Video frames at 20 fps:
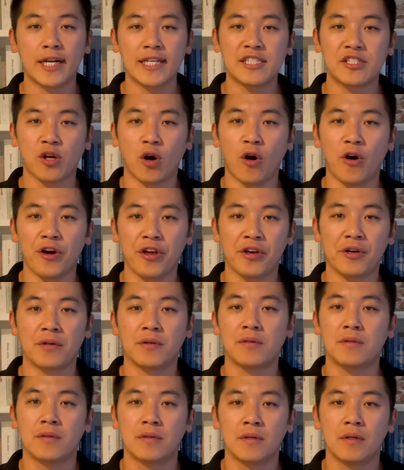is oil?
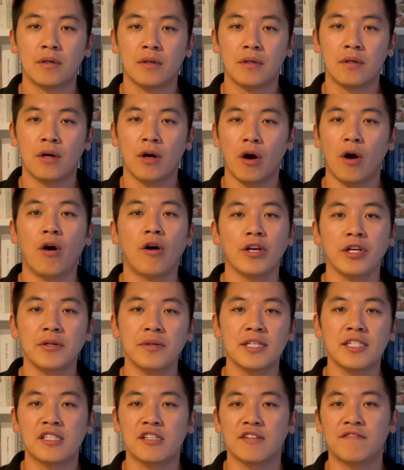Oil
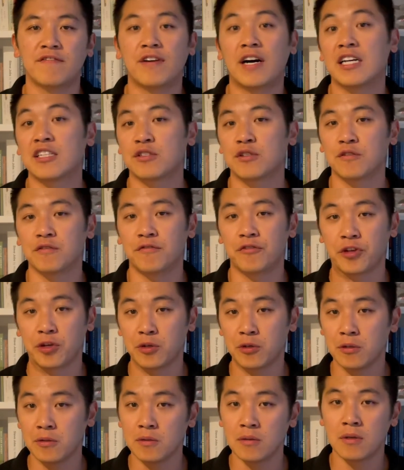is a fossil
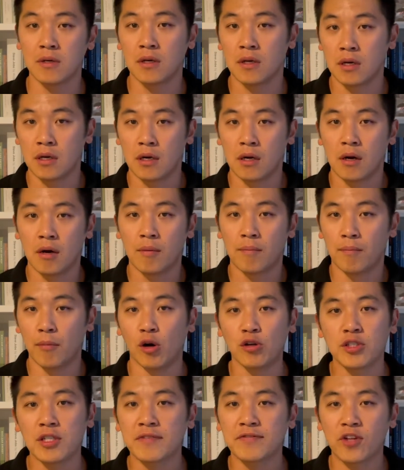fuel.
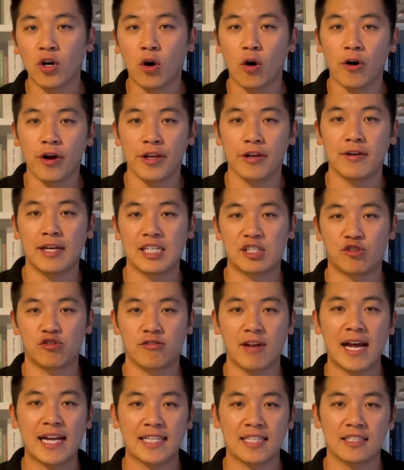Most of the oil
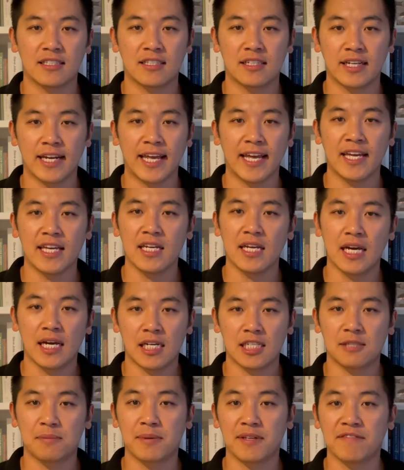extracted today
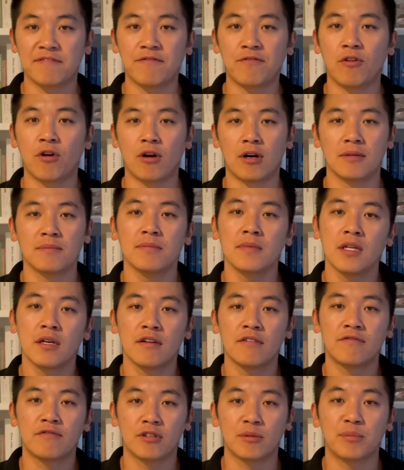has been formed
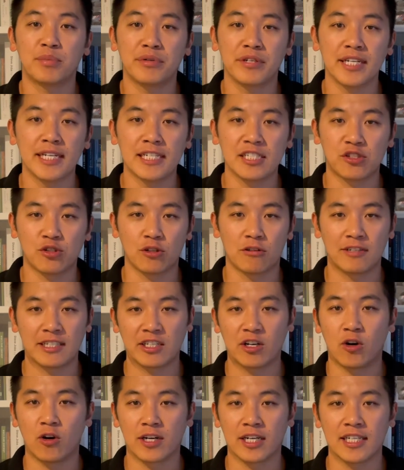from prehistoric
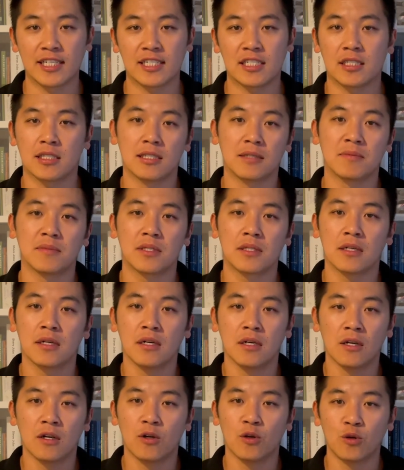organisms
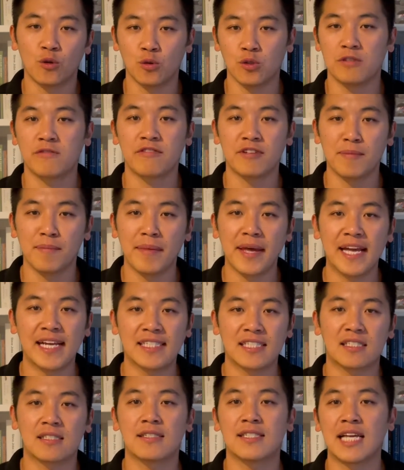whose
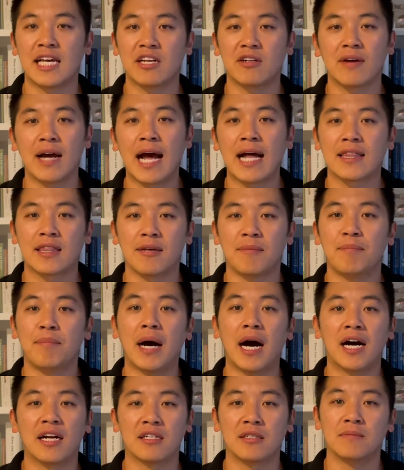remains settled at the
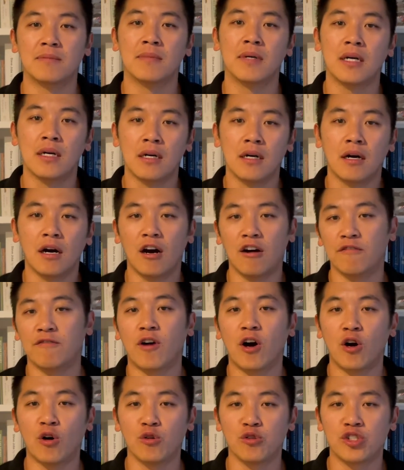bottom of
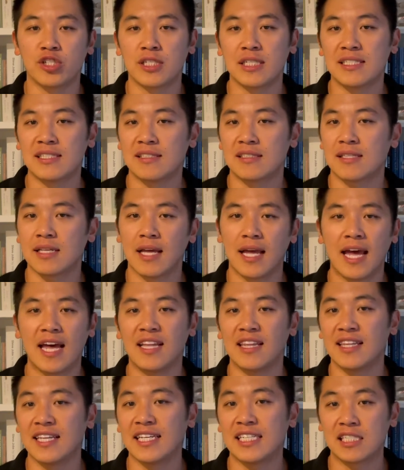oceans
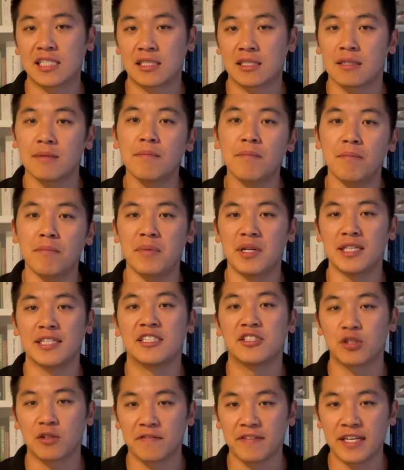and lakes
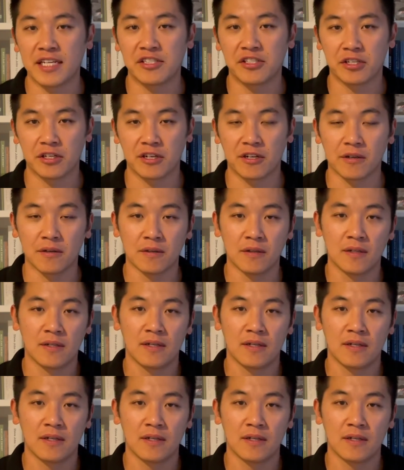millions of years ago.